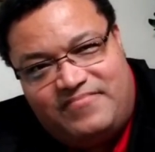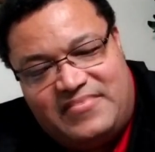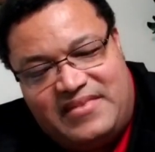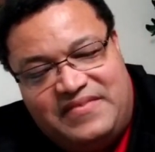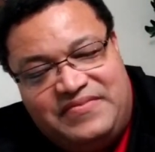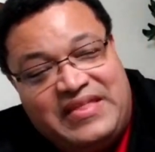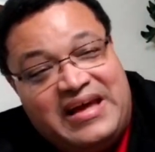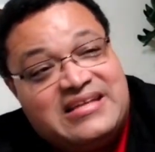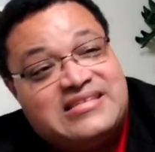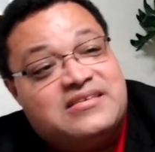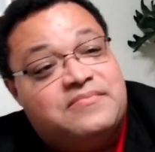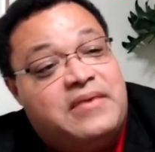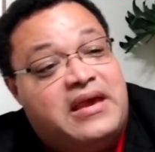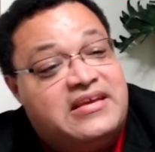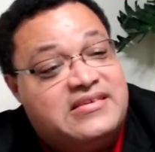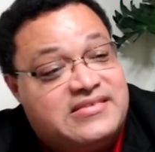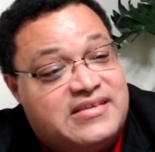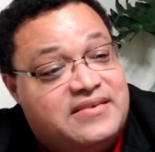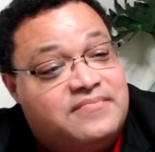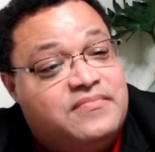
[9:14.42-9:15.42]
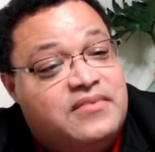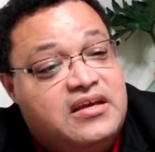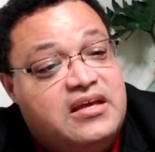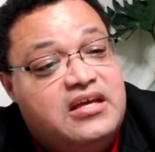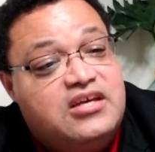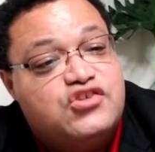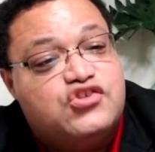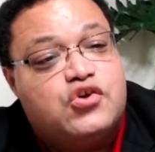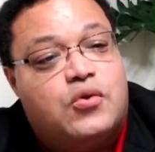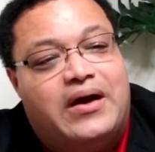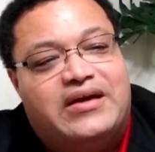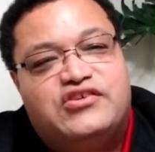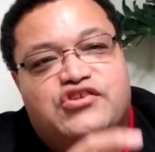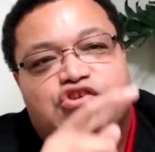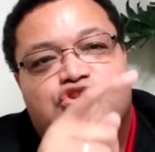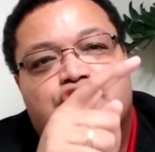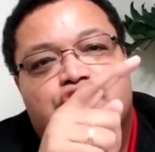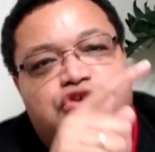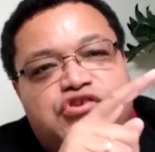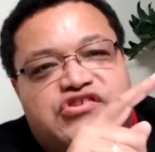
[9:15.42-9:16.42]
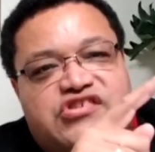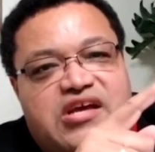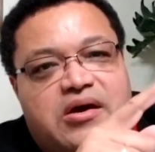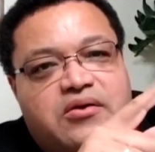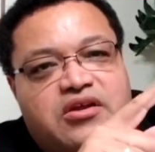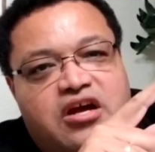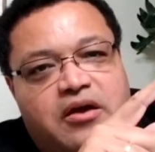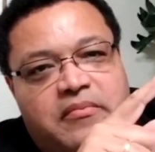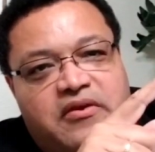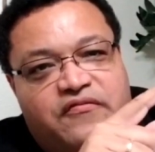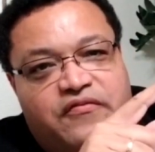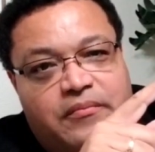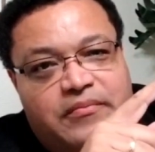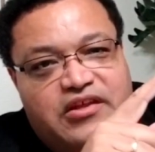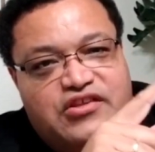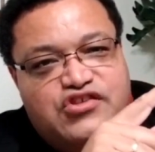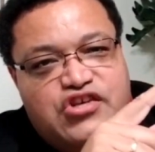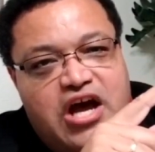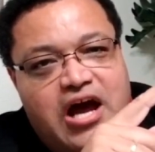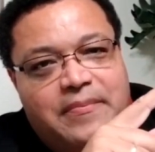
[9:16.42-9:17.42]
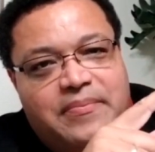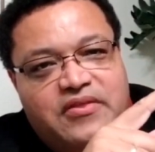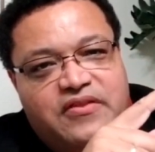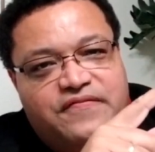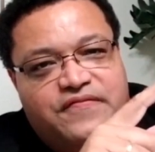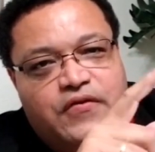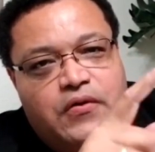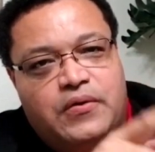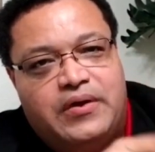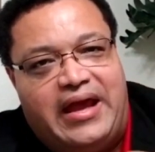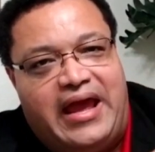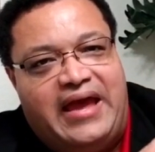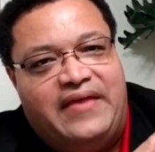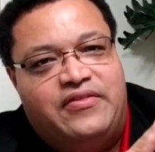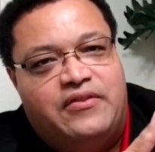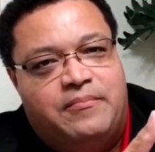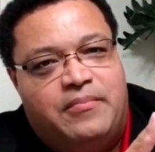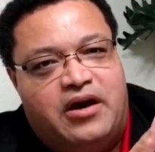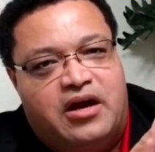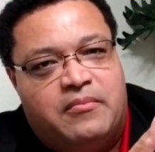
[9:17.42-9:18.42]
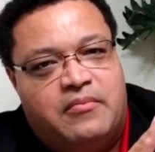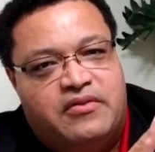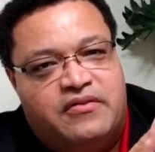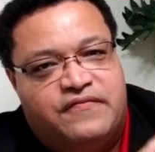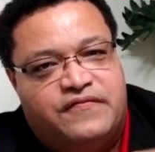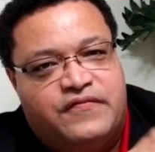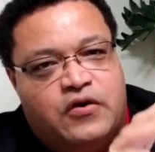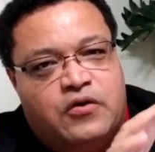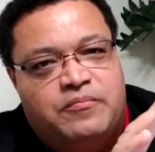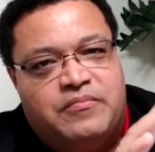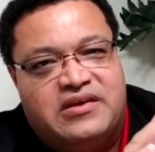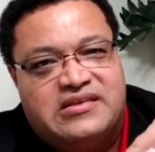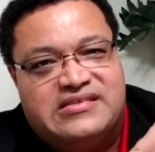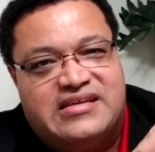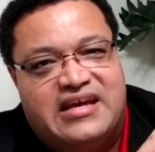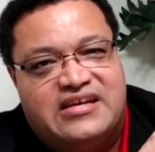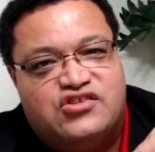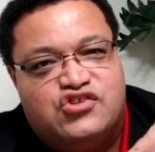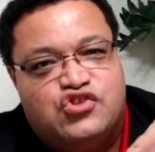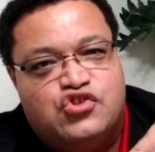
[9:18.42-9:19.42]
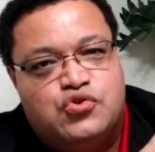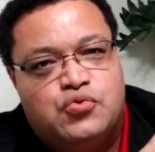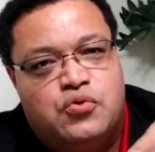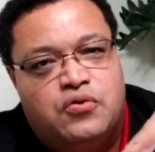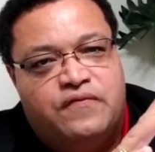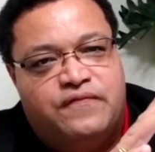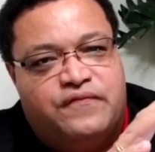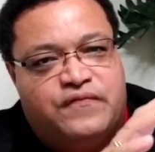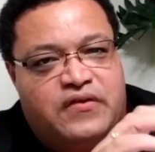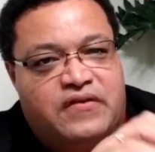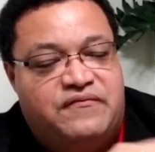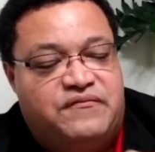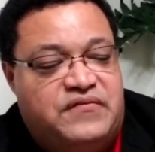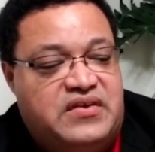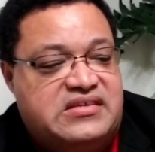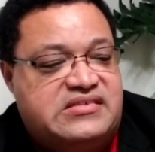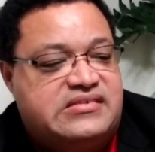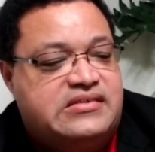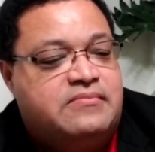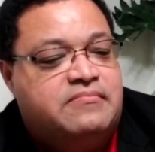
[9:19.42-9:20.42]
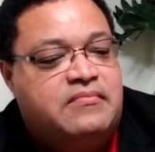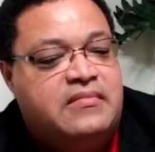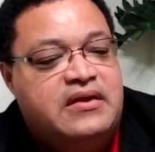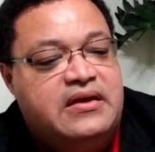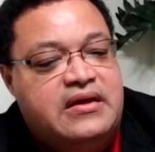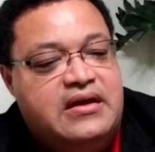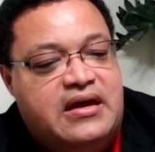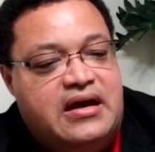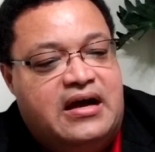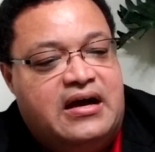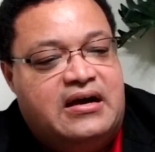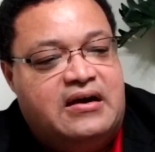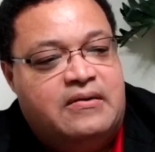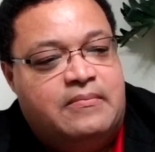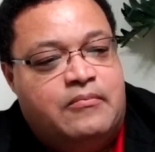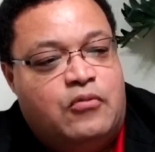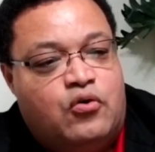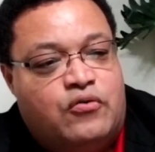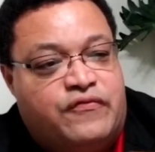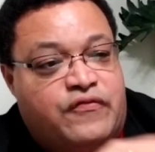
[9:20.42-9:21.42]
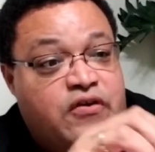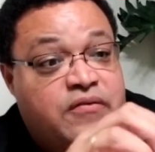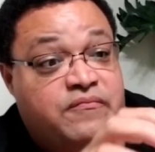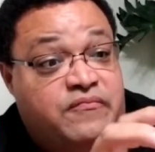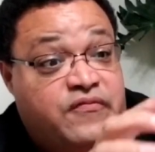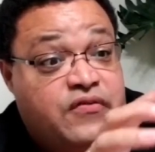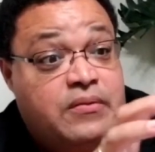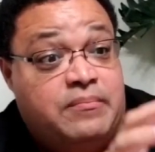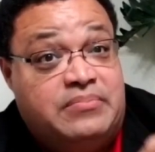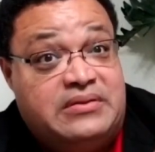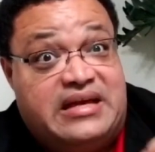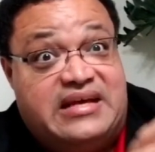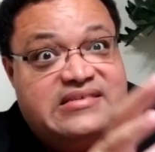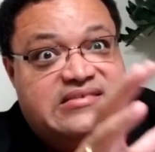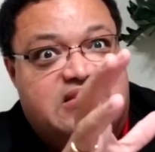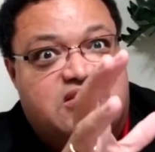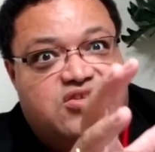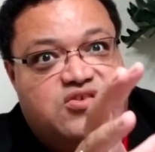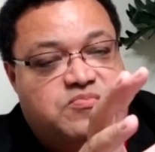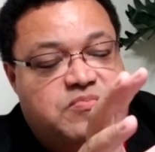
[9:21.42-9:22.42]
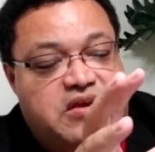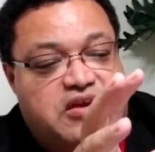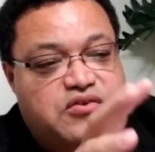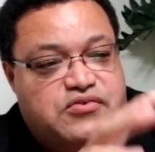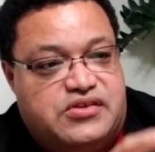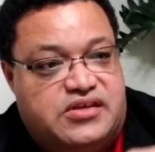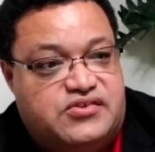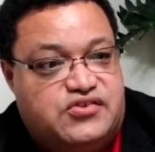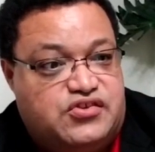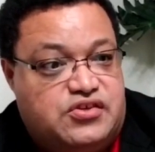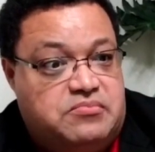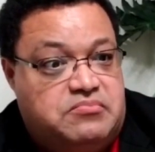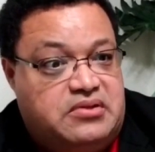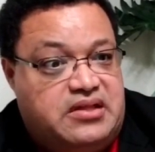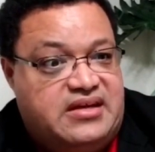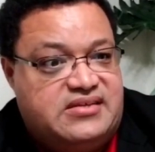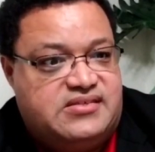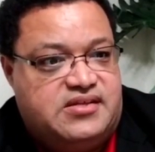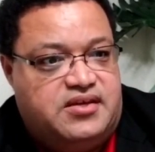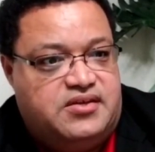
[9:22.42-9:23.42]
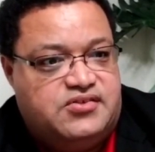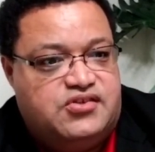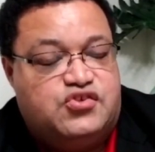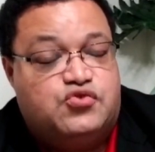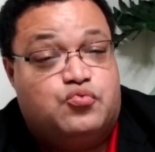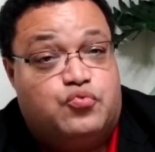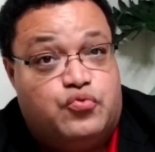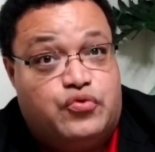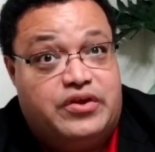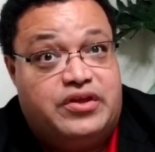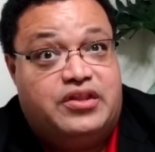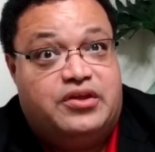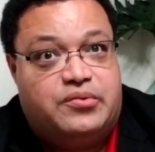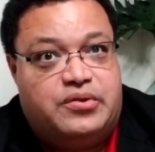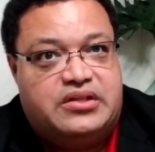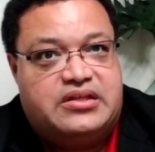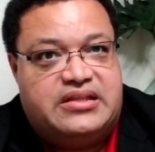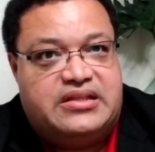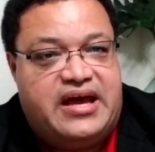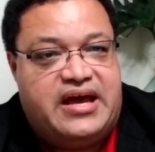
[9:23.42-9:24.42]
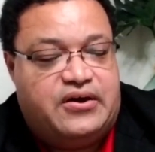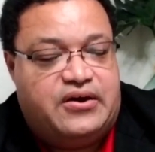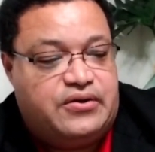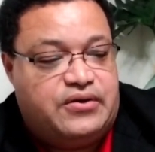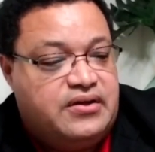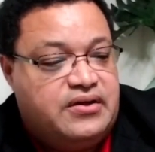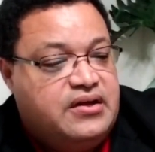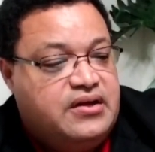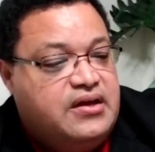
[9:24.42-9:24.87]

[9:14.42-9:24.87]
That's amazing. So I just heard sound coming from the top of the phone and the bottom of the phone because it has dual front-facing or front blasting speakers. I should say blasting because it's really, really loud,